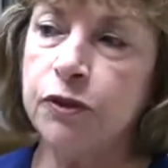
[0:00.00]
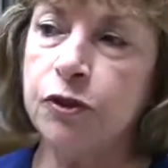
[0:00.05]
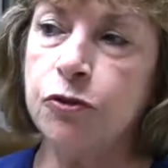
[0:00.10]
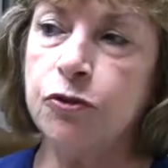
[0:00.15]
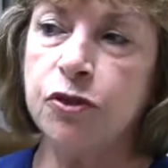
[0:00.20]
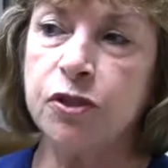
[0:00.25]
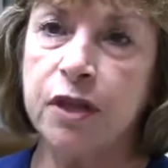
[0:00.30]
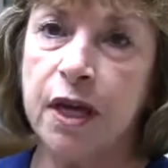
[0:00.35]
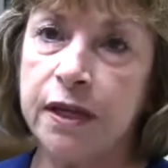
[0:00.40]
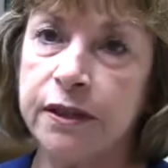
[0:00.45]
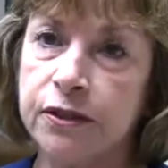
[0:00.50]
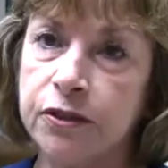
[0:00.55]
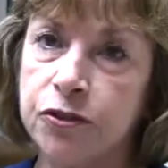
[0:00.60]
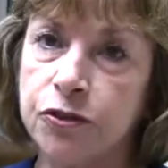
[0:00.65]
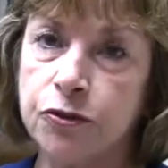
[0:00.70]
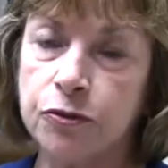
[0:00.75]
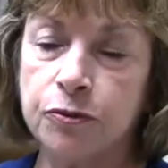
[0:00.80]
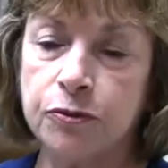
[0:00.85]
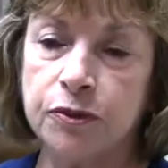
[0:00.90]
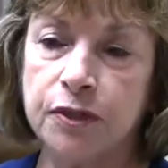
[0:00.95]
do
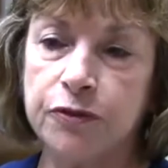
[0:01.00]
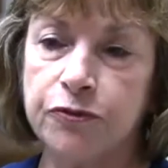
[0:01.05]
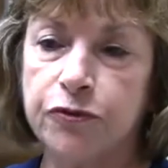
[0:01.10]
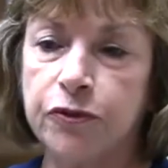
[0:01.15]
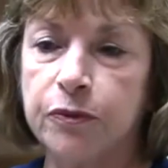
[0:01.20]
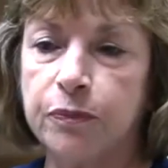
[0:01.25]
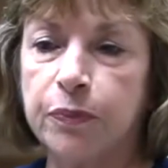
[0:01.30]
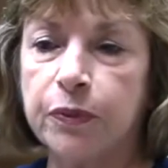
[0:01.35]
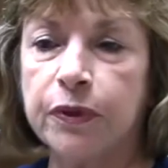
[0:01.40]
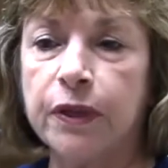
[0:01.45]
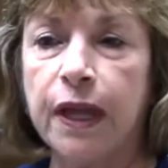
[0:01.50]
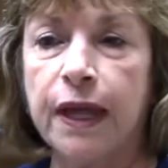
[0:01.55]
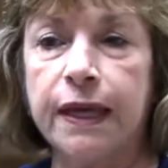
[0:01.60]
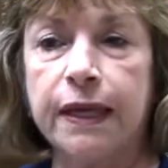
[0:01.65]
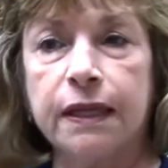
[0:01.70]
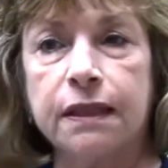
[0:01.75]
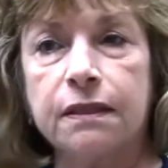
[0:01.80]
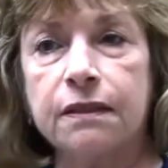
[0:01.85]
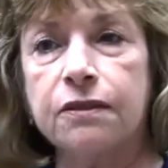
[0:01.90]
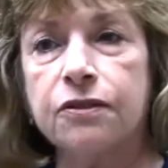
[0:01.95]
slices through different
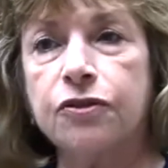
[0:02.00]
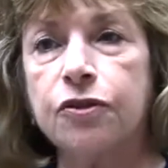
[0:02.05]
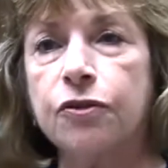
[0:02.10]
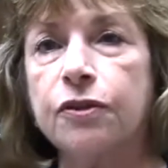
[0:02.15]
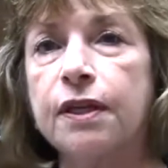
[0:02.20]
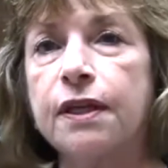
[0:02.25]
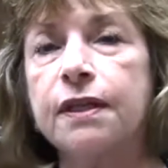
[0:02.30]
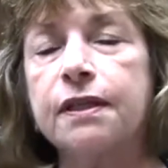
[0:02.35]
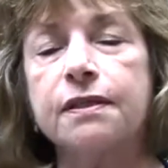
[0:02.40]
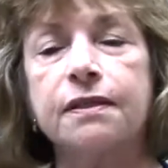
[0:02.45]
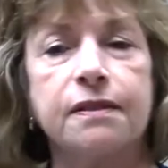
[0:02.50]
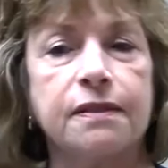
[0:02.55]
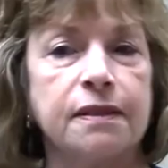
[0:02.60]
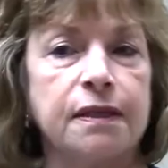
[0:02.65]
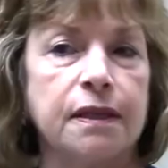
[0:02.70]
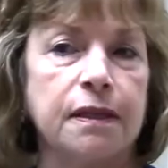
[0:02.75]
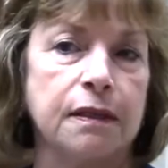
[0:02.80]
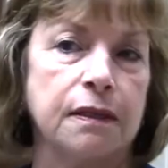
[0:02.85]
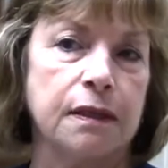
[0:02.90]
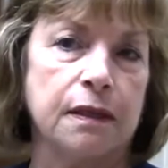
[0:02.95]
planes so they can
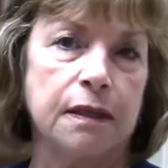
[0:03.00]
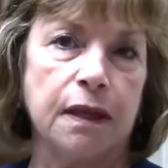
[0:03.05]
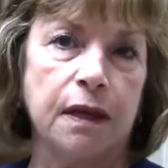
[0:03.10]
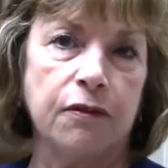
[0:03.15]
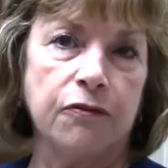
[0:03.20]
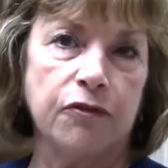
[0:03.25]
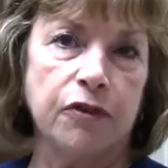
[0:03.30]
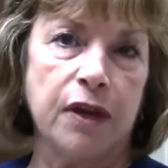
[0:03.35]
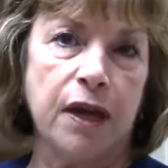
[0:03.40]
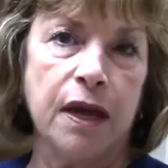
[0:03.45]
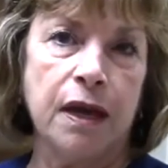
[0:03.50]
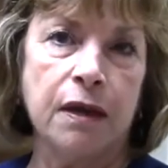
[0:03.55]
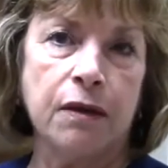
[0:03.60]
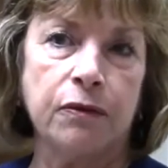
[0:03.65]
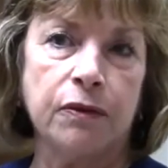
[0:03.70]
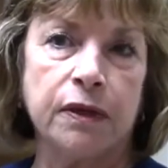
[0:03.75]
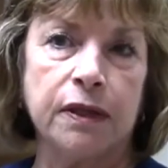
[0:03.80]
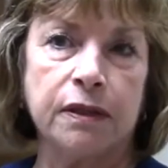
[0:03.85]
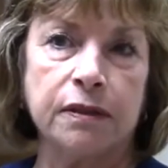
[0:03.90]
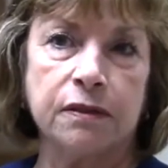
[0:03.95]
see it in every
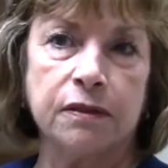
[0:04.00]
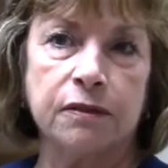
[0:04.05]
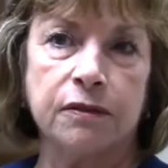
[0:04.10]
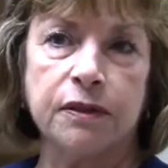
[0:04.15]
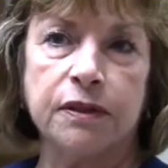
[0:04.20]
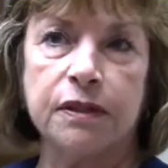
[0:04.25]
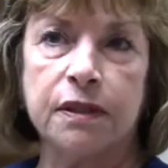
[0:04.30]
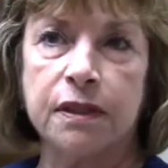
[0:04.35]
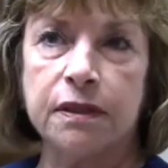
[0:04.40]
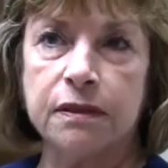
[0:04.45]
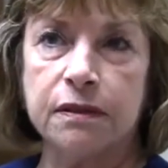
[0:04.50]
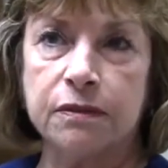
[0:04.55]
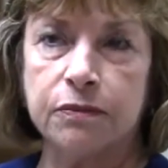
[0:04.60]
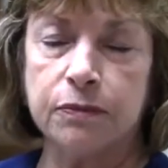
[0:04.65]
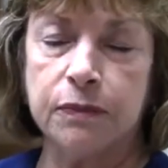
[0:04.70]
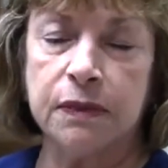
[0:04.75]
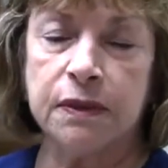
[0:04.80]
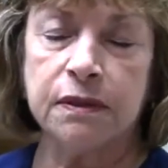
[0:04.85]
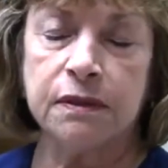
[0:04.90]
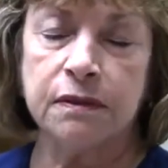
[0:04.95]
area, so it's
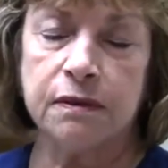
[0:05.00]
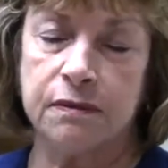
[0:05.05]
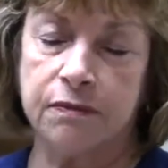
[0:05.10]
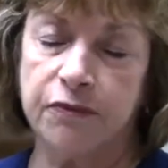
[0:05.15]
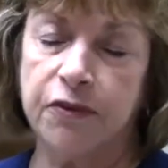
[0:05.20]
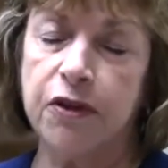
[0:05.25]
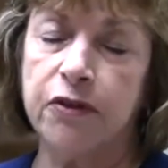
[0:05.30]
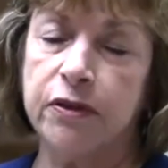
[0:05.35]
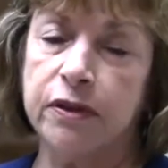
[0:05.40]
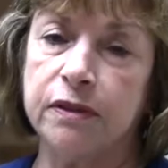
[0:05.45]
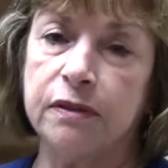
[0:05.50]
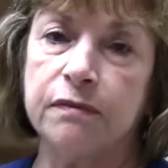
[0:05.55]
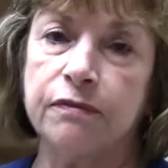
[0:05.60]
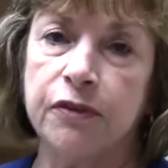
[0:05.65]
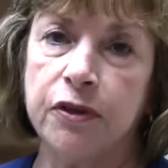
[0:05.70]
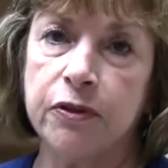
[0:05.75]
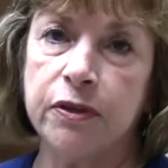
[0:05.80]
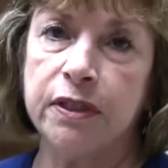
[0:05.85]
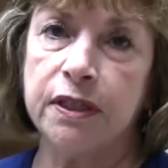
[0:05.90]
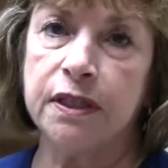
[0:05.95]
very,
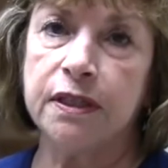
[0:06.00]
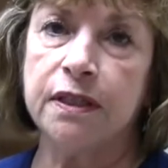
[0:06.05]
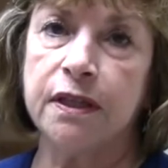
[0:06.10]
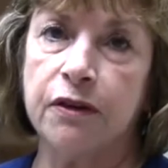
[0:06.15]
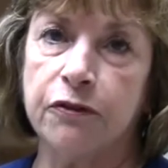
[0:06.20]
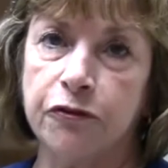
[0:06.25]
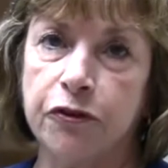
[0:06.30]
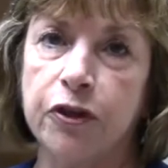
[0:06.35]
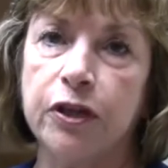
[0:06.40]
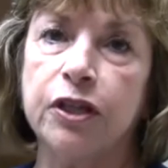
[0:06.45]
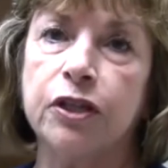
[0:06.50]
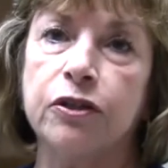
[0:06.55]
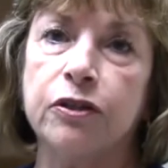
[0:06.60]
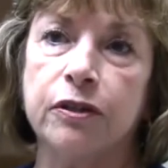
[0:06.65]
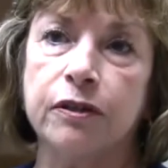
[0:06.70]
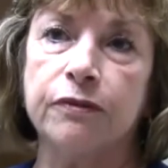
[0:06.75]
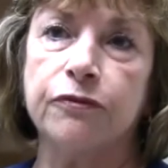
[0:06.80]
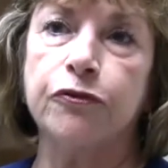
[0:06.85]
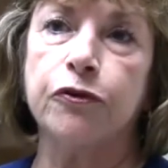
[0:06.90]
very detailed, very good